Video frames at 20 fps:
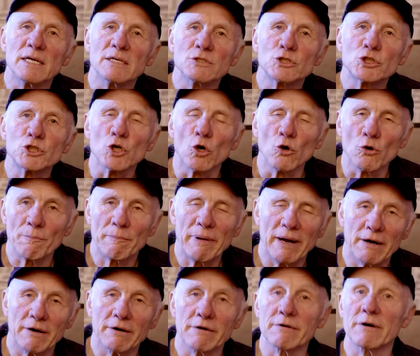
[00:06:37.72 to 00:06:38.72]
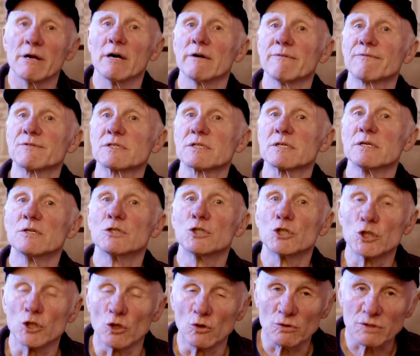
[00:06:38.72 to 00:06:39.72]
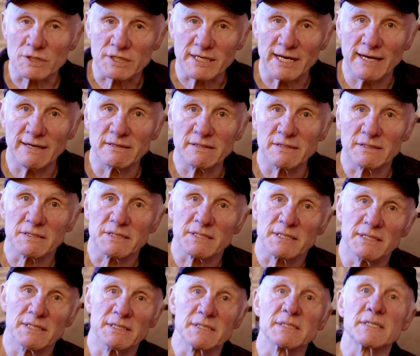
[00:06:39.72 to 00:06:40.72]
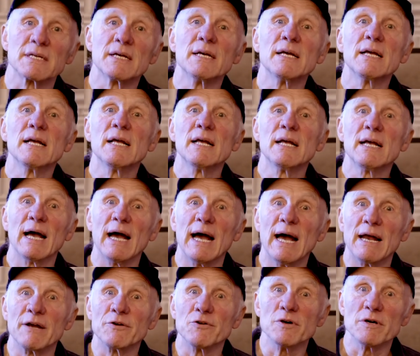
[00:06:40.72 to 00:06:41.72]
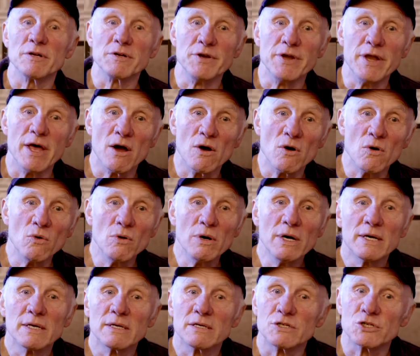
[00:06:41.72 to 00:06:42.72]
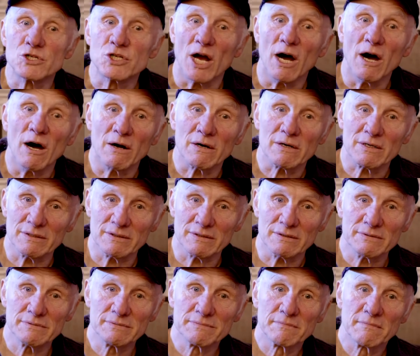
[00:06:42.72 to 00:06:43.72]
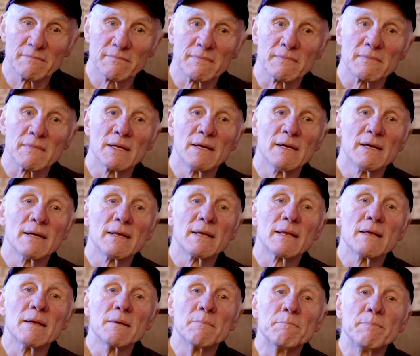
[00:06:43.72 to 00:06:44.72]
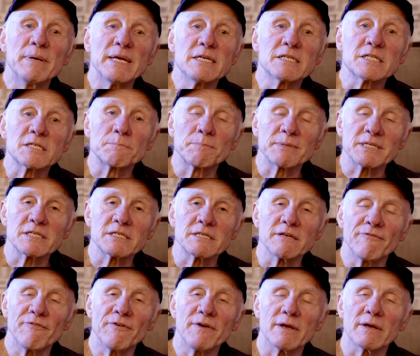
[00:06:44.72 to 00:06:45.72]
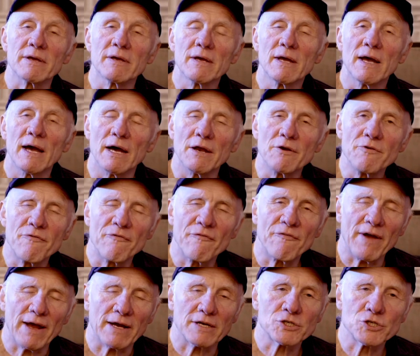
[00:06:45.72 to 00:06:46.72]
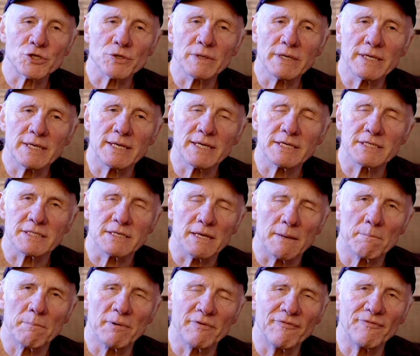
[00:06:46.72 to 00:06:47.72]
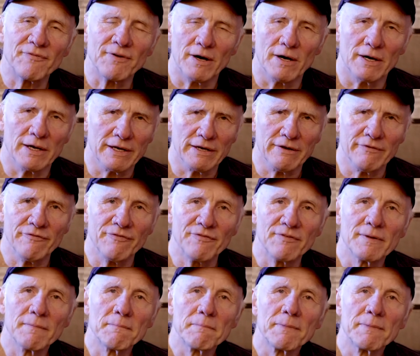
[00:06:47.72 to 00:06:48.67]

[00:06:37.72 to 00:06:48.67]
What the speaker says: short paragraphs, short sentences, and no jargon. Be specific and factual is number five.